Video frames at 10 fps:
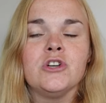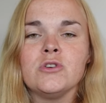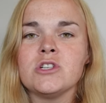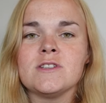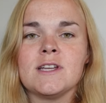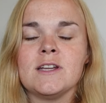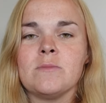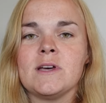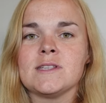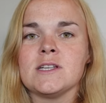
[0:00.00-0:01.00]
Don't just send a
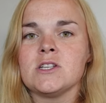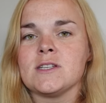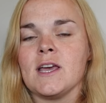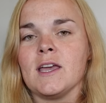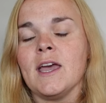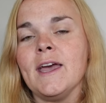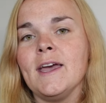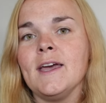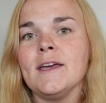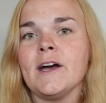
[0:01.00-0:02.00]
message saying,
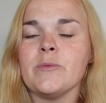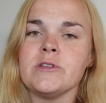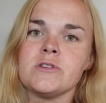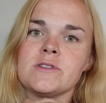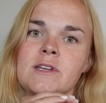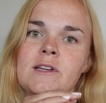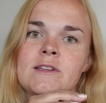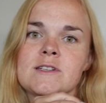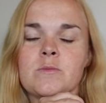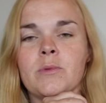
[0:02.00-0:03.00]
hey, I'm interested in
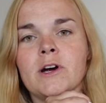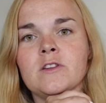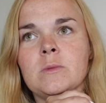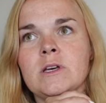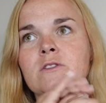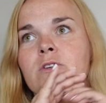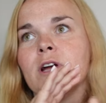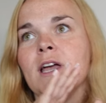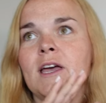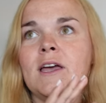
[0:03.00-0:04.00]
this apartment, or
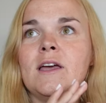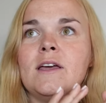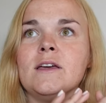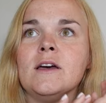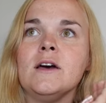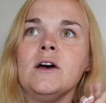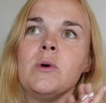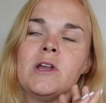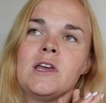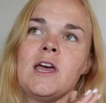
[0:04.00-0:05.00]
hey,
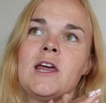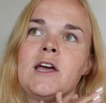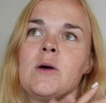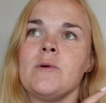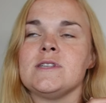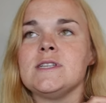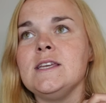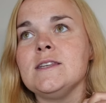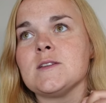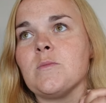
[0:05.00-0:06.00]
when can I come and
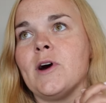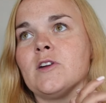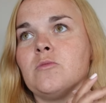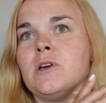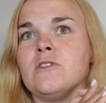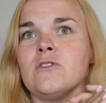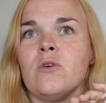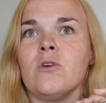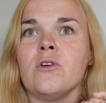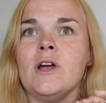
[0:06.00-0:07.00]
see this apartment,
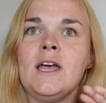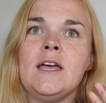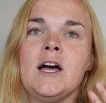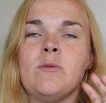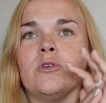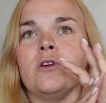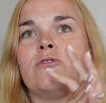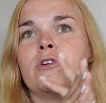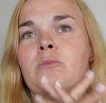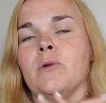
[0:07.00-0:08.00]
or hey, I'm looking
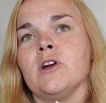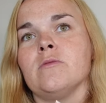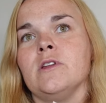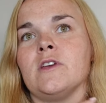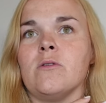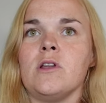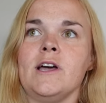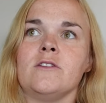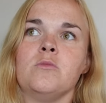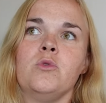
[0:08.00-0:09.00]
for an apartment, I would
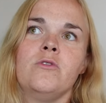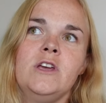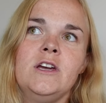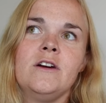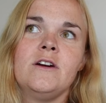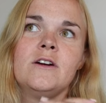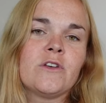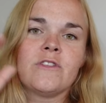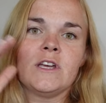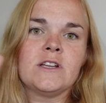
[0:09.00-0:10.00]
like to move here.
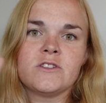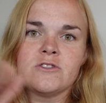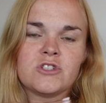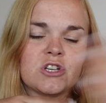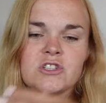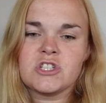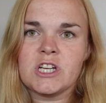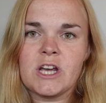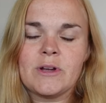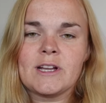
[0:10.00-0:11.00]
Nothing just
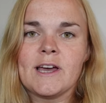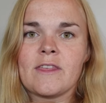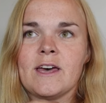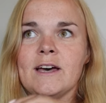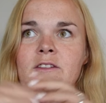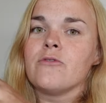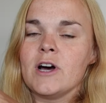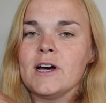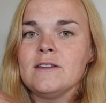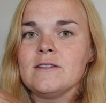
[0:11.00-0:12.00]
generic like that.
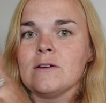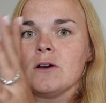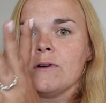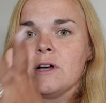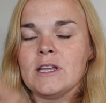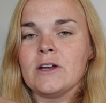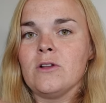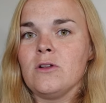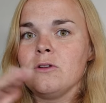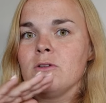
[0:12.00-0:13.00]
Write a
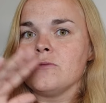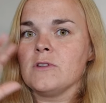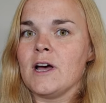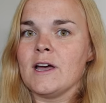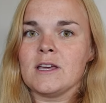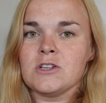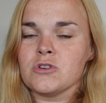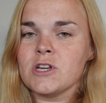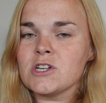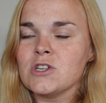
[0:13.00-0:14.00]
little like
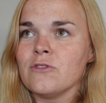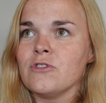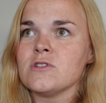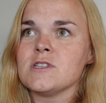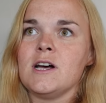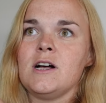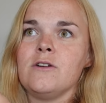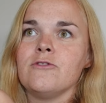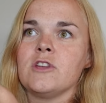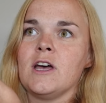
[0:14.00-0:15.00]
introduction of
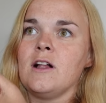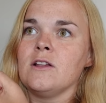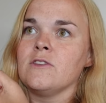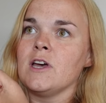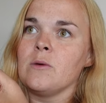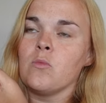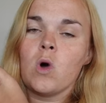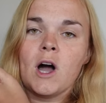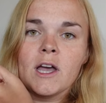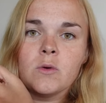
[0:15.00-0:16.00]
yourself, tell them
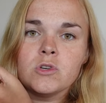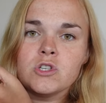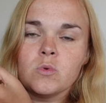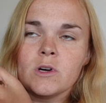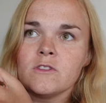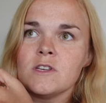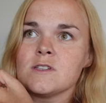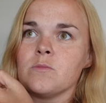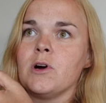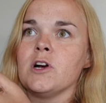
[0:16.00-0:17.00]
why would you want
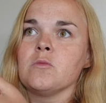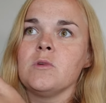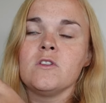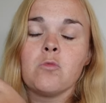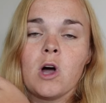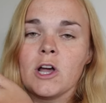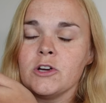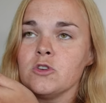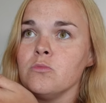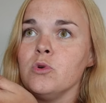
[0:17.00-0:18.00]
this apartment, why are
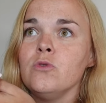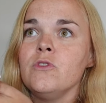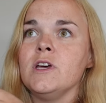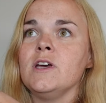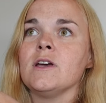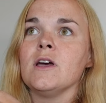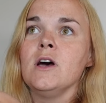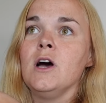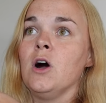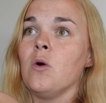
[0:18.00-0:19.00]
you moving,
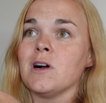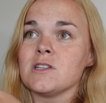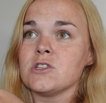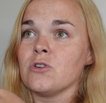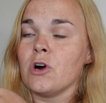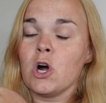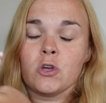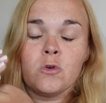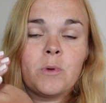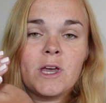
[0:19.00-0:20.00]
what's your
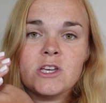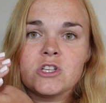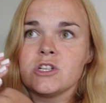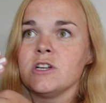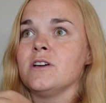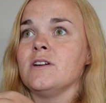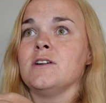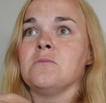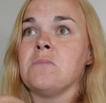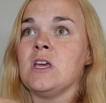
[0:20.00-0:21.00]

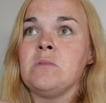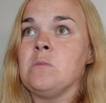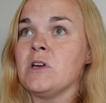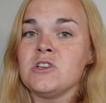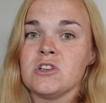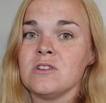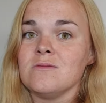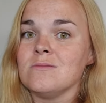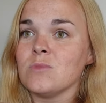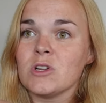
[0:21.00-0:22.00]
occupation, maybe
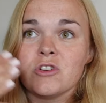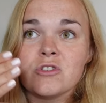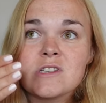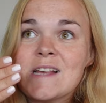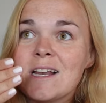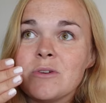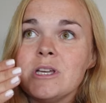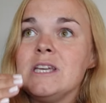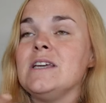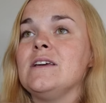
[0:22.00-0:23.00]
mention what your
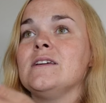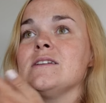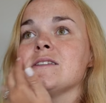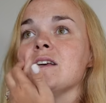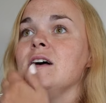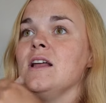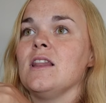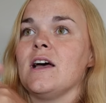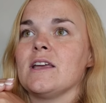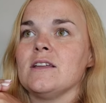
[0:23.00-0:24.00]
salary is.
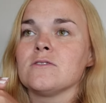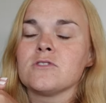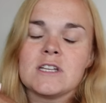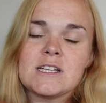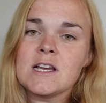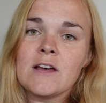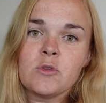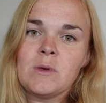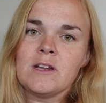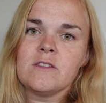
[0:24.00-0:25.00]
Like, doesn't have
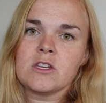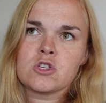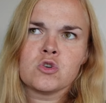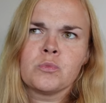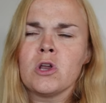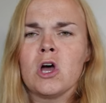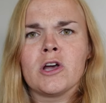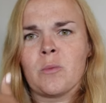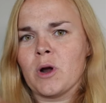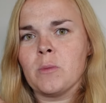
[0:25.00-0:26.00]
to be anything super
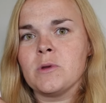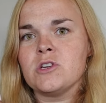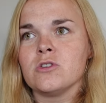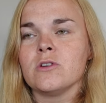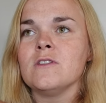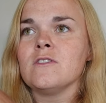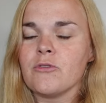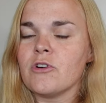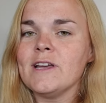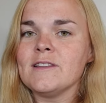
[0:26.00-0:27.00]
long, and probably shouldn't,
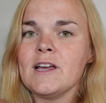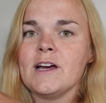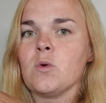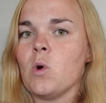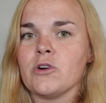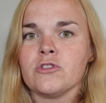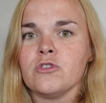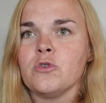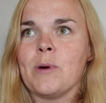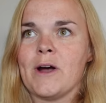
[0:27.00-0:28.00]
but write like one or
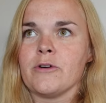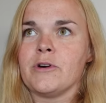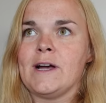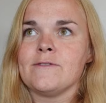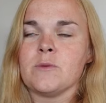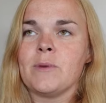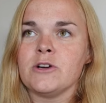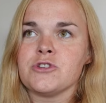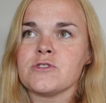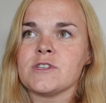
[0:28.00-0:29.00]
two paragraphs
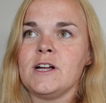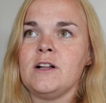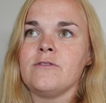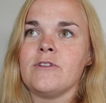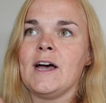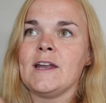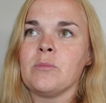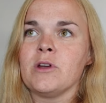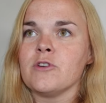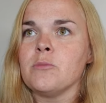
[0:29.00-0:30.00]
about yourself and a
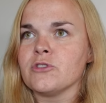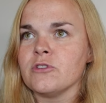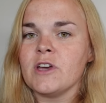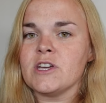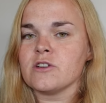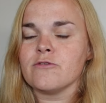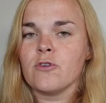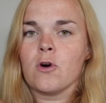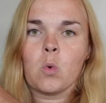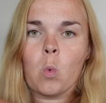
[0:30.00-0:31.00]
bit of a motivation
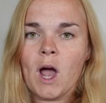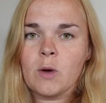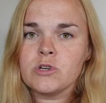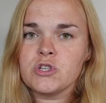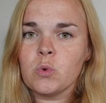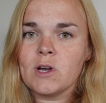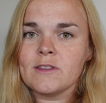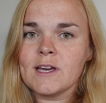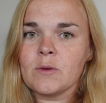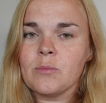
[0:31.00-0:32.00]
for why would you
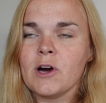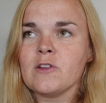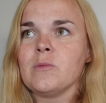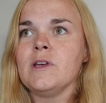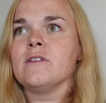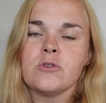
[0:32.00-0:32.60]
want that apartment.